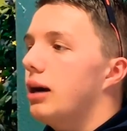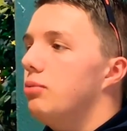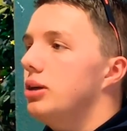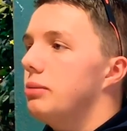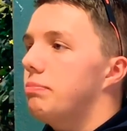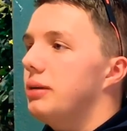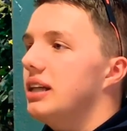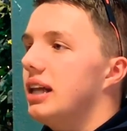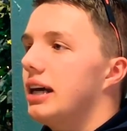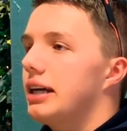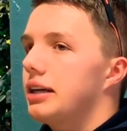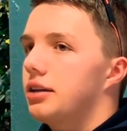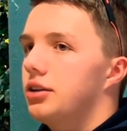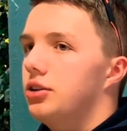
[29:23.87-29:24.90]
wouldn't be
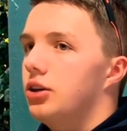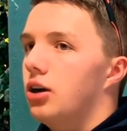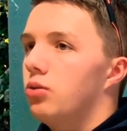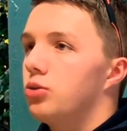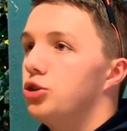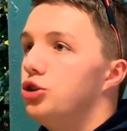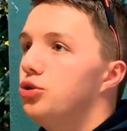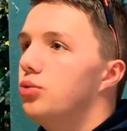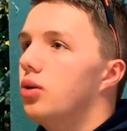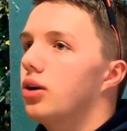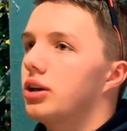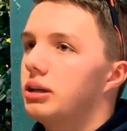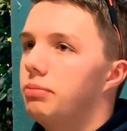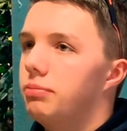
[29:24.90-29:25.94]
like, you
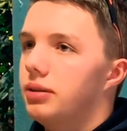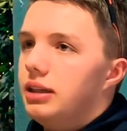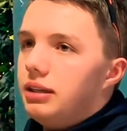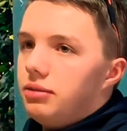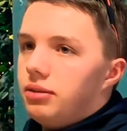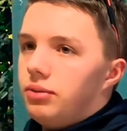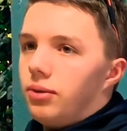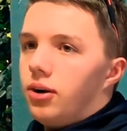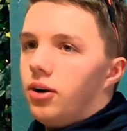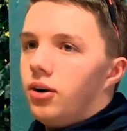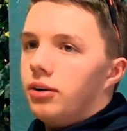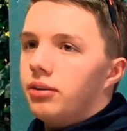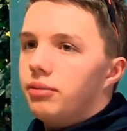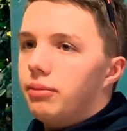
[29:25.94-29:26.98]
are completely
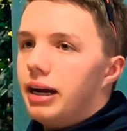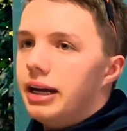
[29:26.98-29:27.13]
wrong, right?